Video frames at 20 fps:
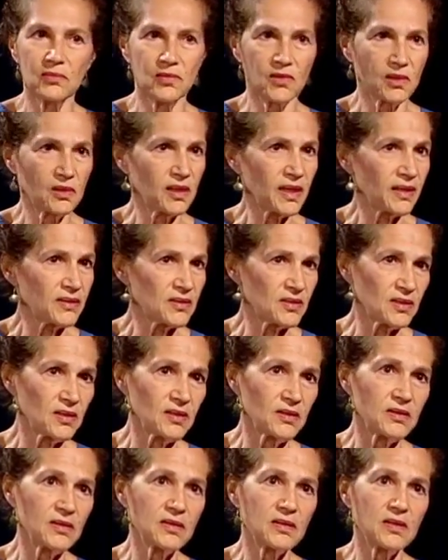
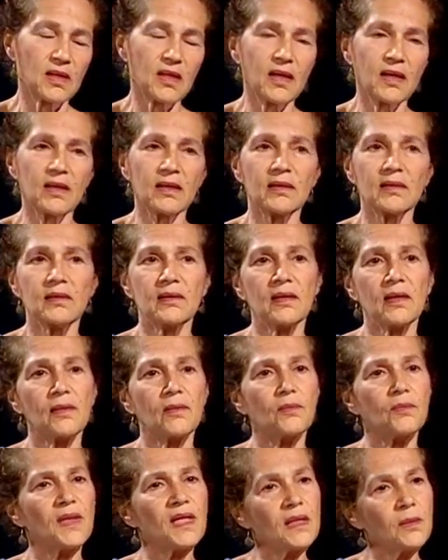classes. And
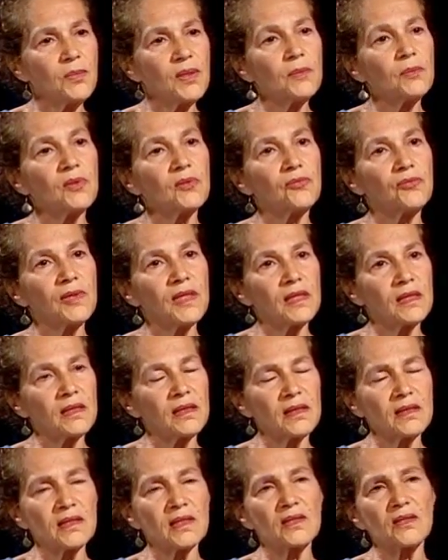many people read it.
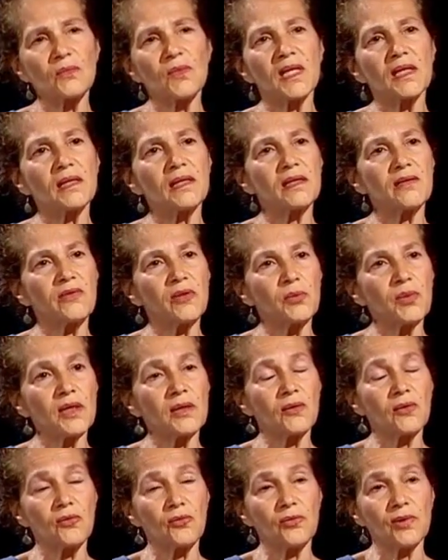It doesn't mean that
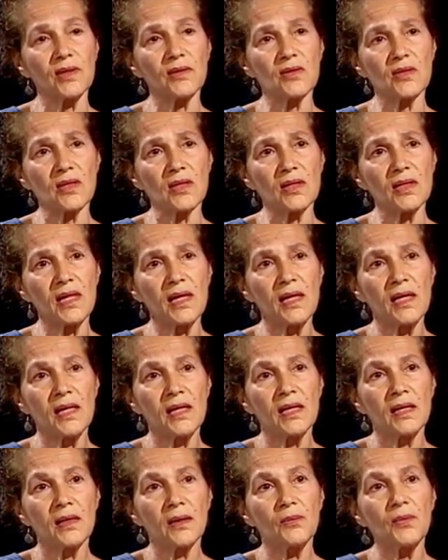everybody who reads it
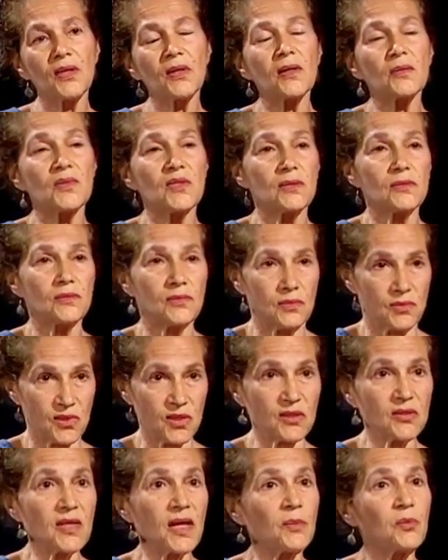becomes a
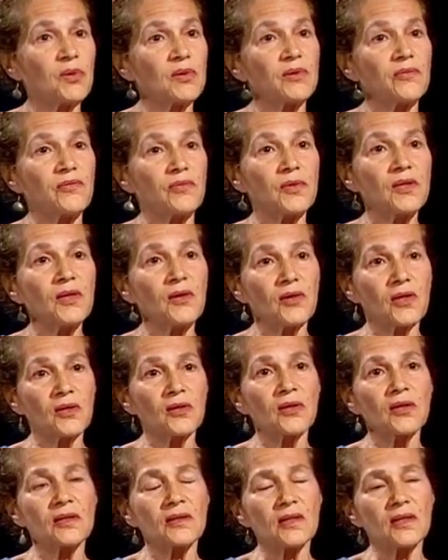disciple of
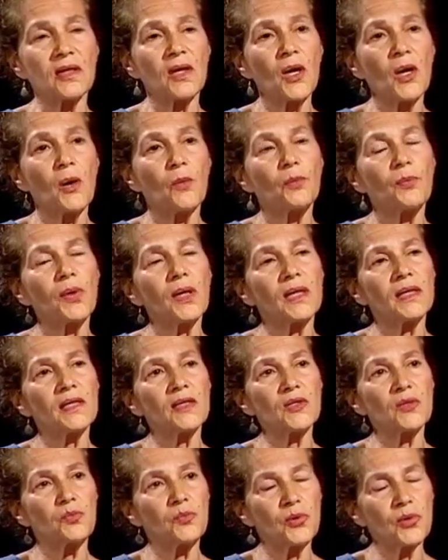Yogananda, but
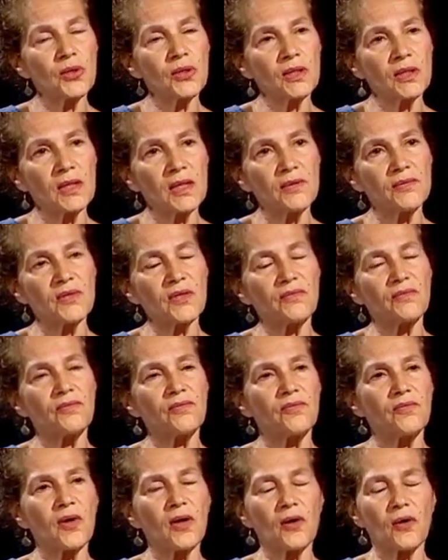his book gives
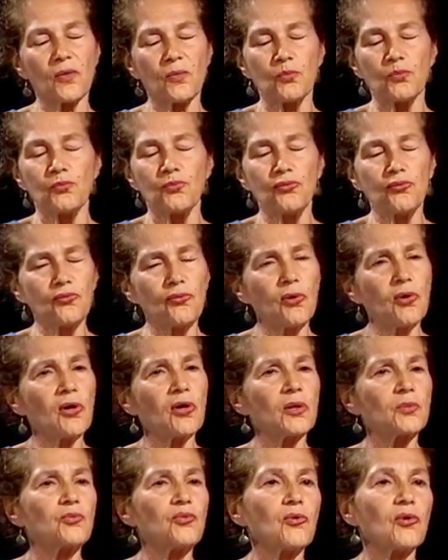a
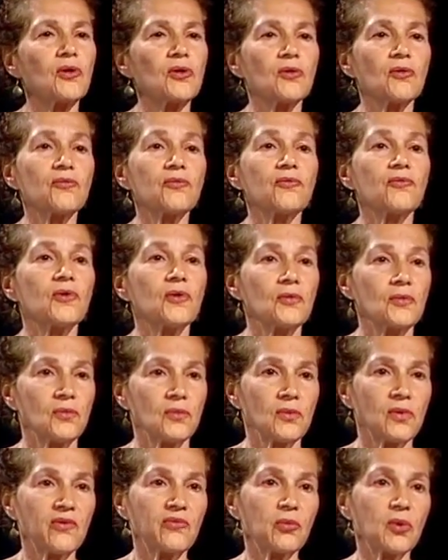broad overview
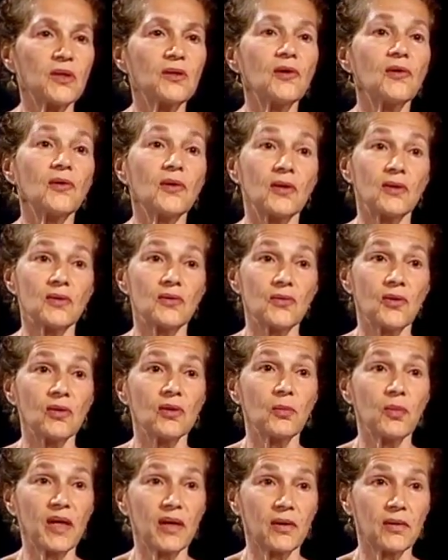of what yoga is all
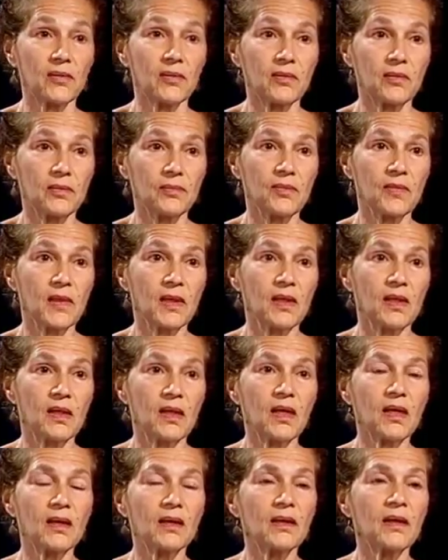about.
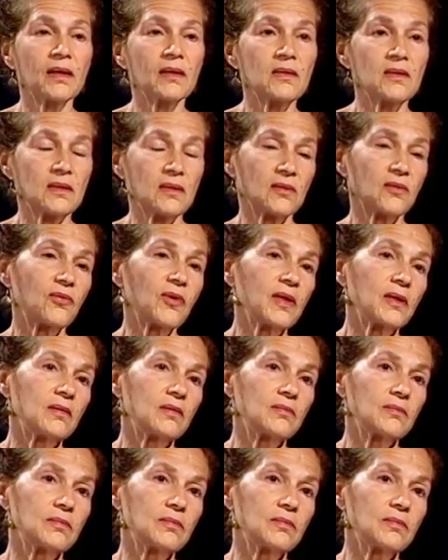And that's the great